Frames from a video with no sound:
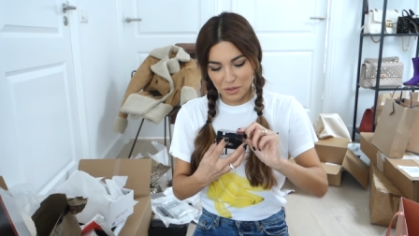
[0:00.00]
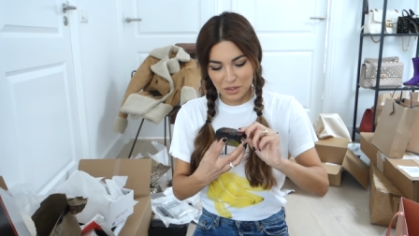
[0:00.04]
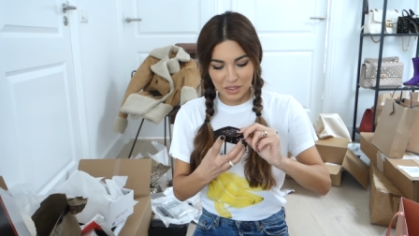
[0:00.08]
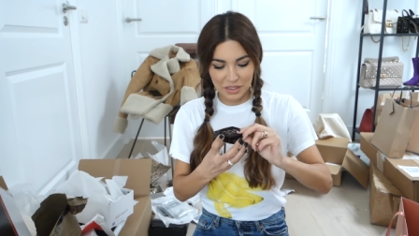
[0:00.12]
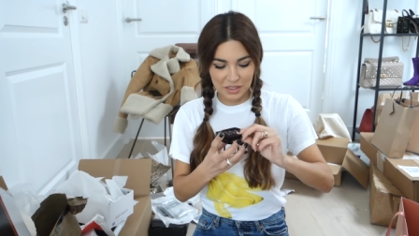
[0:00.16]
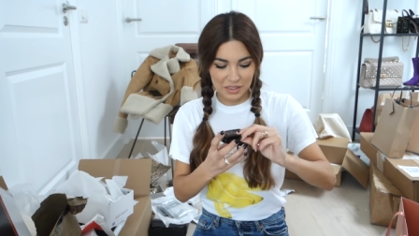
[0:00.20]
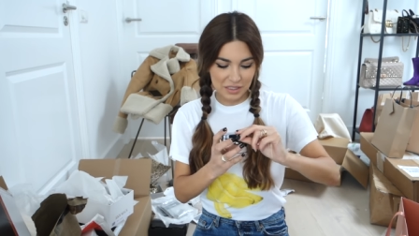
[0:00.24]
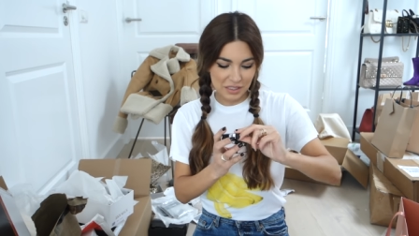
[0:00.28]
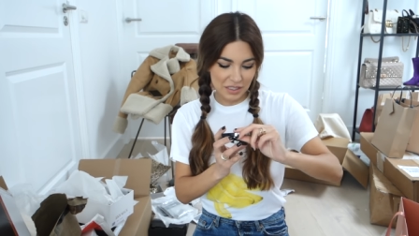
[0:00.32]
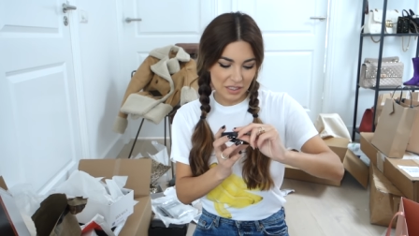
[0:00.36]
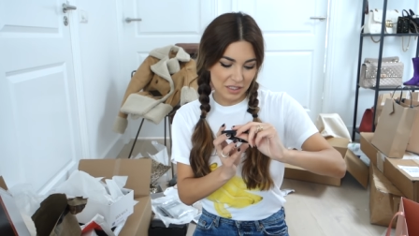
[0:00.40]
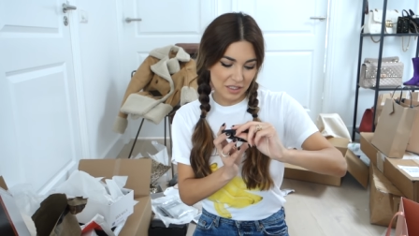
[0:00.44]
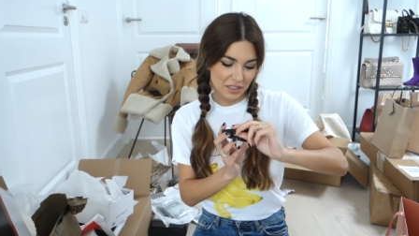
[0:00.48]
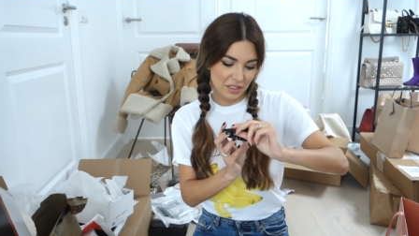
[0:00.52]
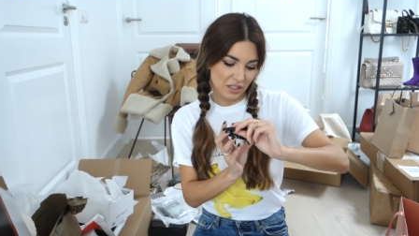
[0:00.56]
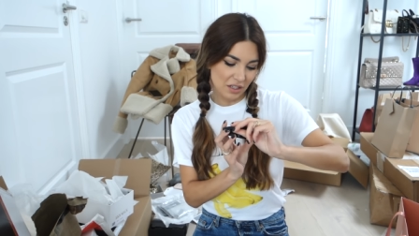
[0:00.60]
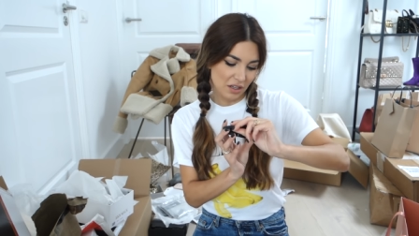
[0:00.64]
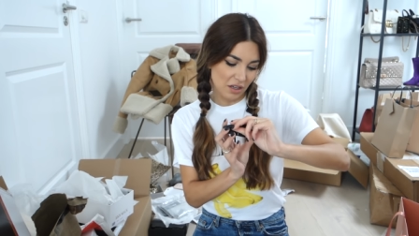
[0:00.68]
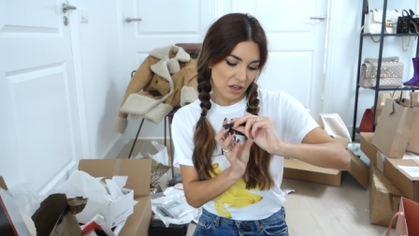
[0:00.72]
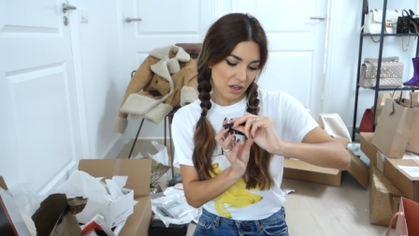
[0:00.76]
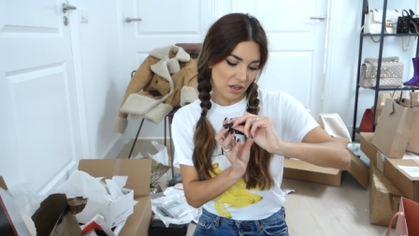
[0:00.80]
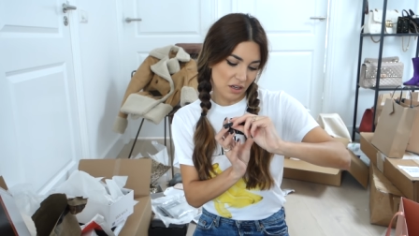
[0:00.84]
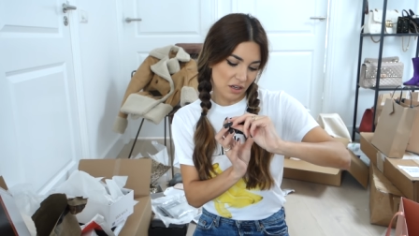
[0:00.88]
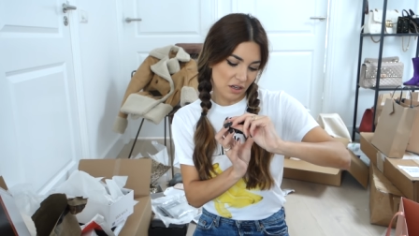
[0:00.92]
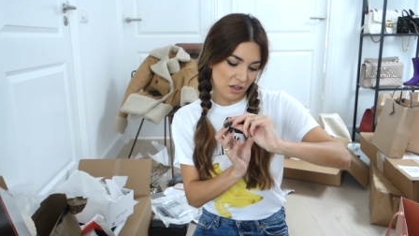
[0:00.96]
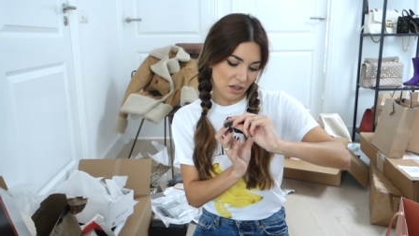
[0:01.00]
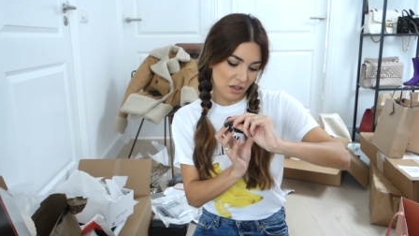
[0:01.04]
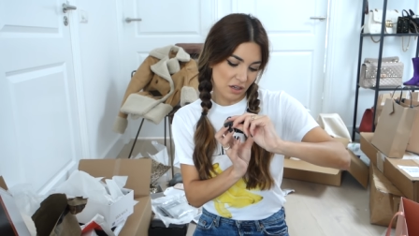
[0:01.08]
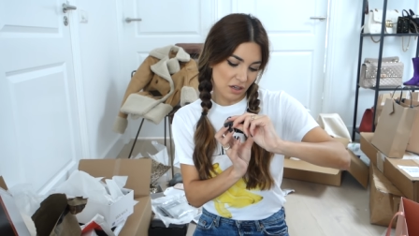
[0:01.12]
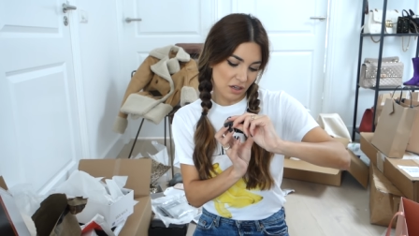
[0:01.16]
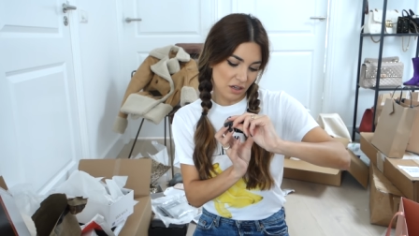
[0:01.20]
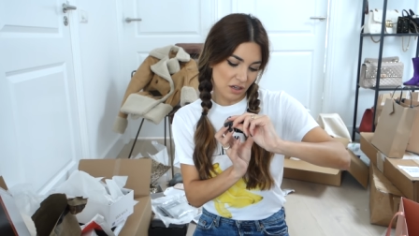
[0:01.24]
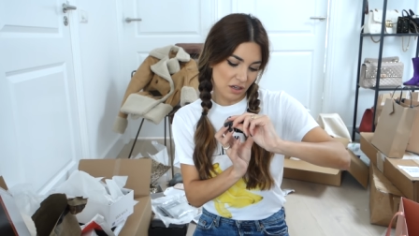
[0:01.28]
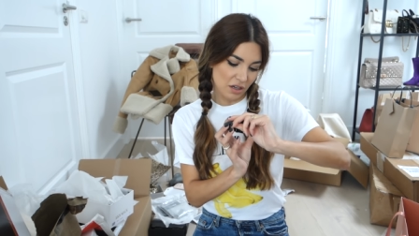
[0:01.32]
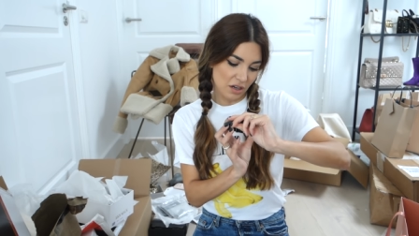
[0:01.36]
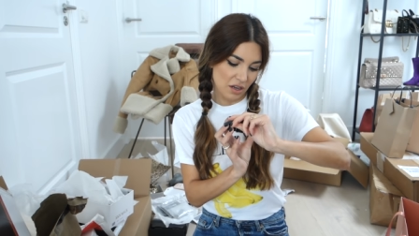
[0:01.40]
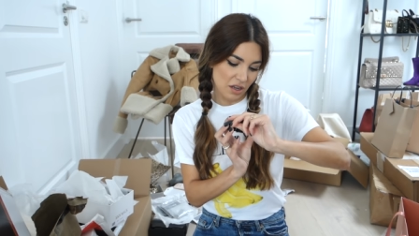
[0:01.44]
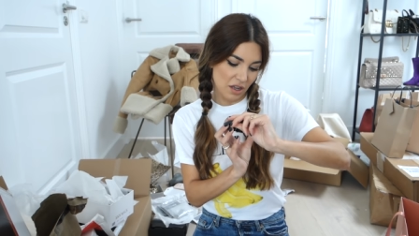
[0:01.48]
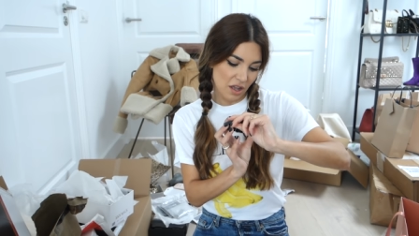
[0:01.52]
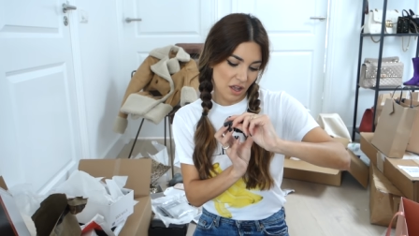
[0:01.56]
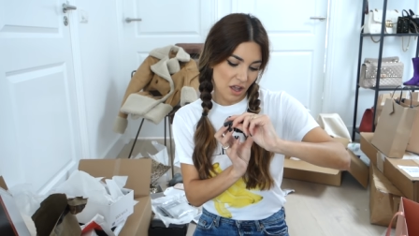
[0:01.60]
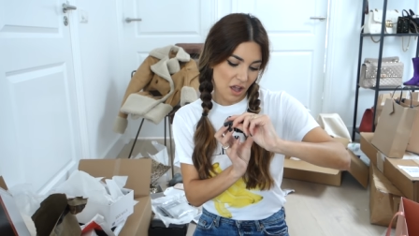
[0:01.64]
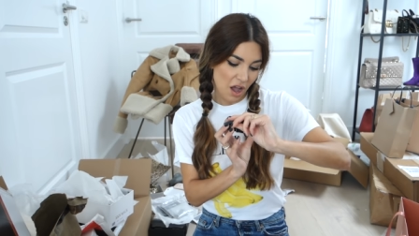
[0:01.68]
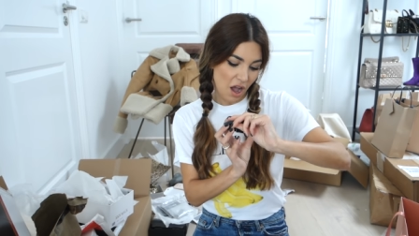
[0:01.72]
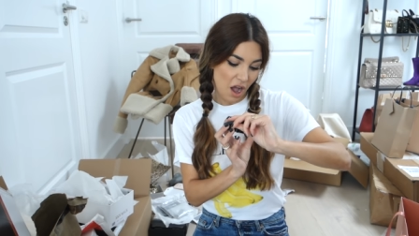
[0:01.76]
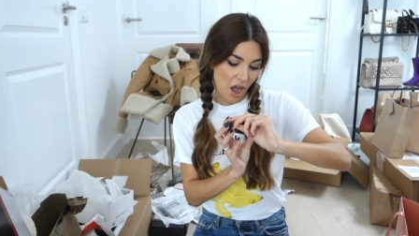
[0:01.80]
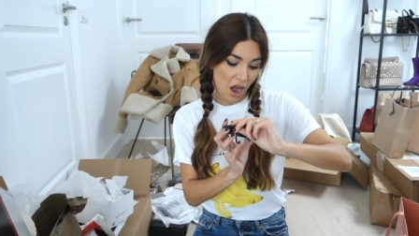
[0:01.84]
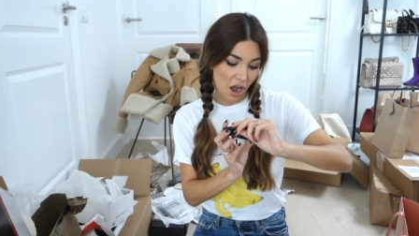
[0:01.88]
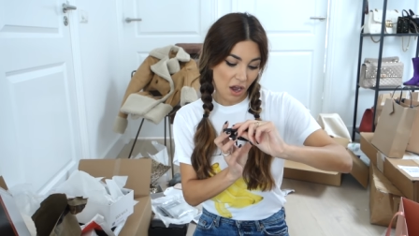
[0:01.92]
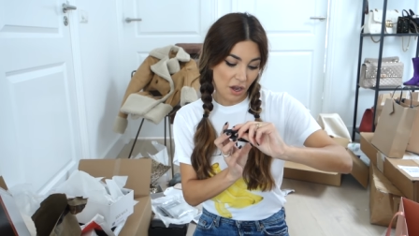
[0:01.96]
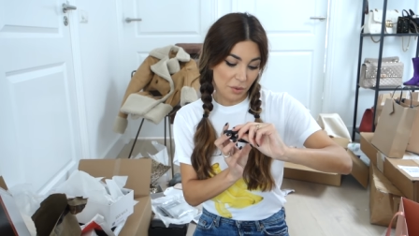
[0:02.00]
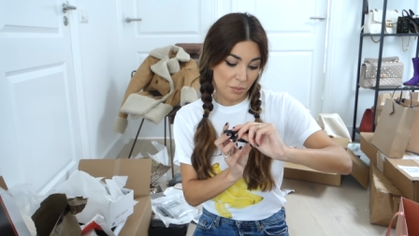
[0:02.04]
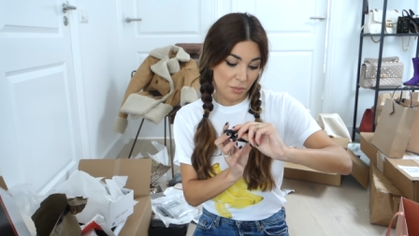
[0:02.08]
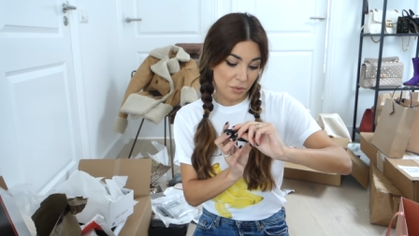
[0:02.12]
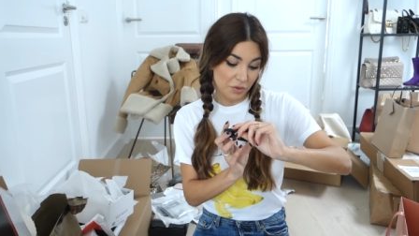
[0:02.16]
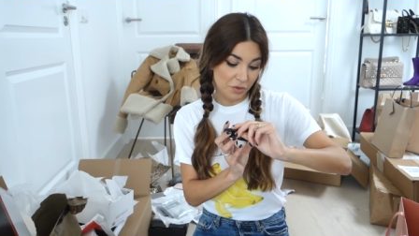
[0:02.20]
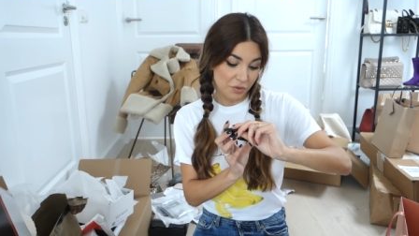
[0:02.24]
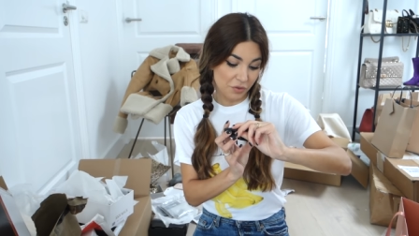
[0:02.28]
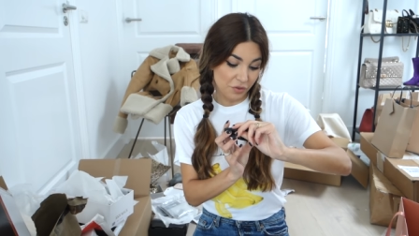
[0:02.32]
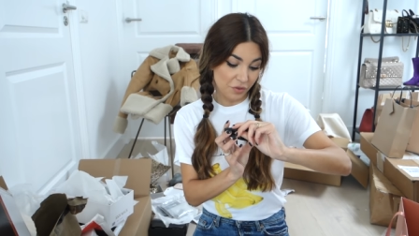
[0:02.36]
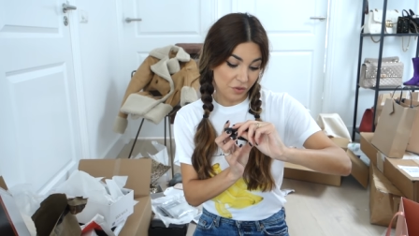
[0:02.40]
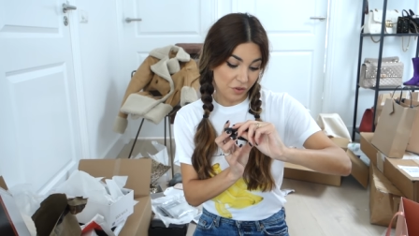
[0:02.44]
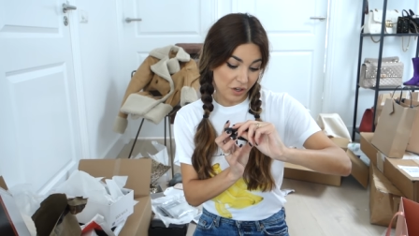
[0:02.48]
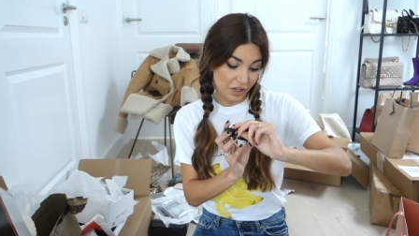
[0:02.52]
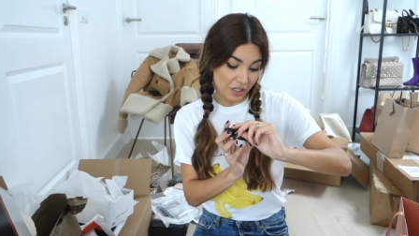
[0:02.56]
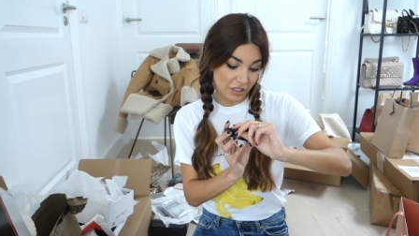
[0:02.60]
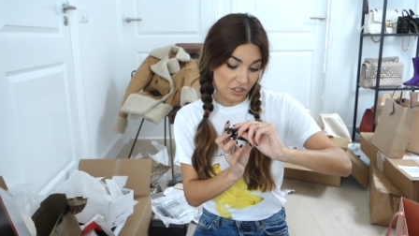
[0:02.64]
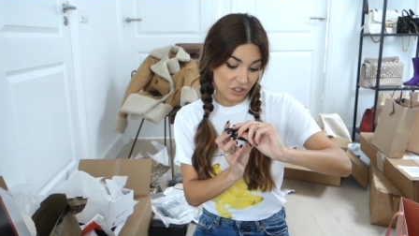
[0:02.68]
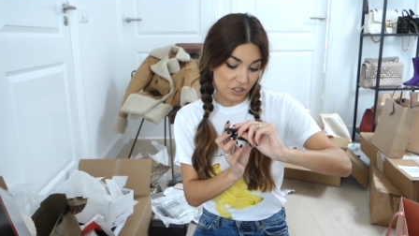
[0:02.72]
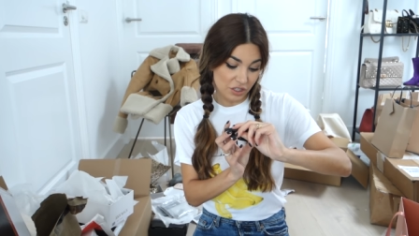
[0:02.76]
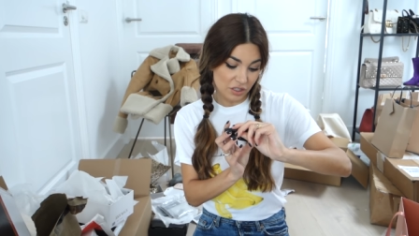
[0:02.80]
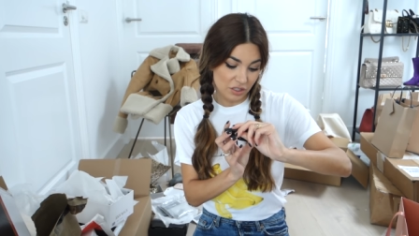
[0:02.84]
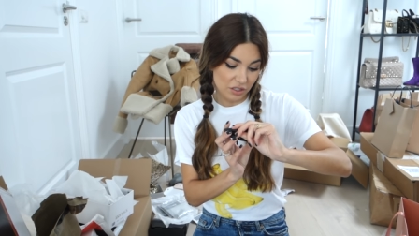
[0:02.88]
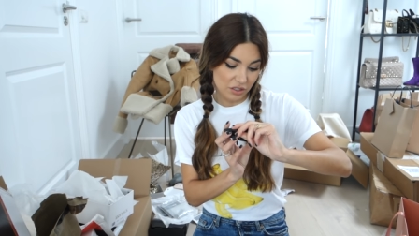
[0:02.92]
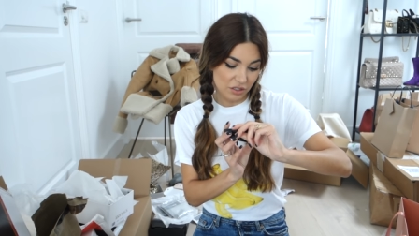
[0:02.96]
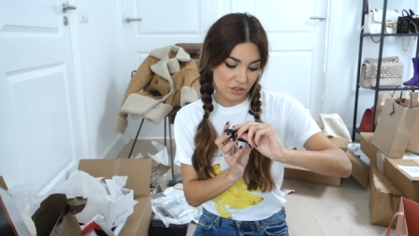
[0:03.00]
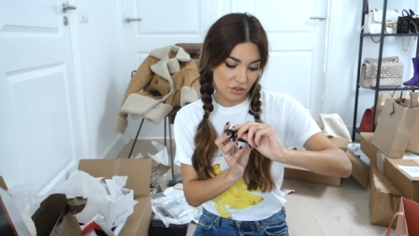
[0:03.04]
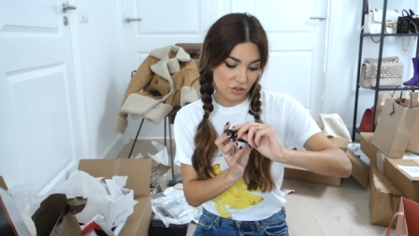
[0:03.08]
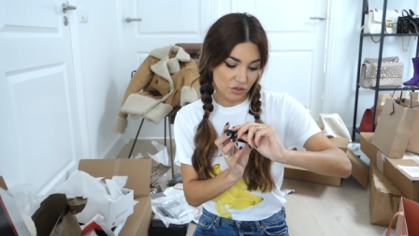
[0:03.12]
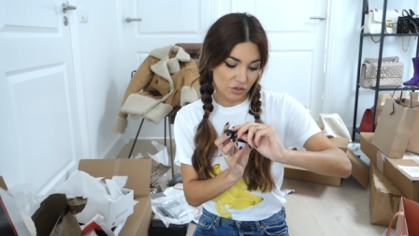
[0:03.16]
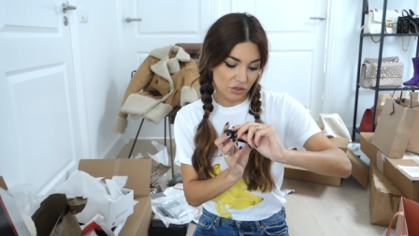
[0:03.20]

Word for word: It's in the color Hyper Fresh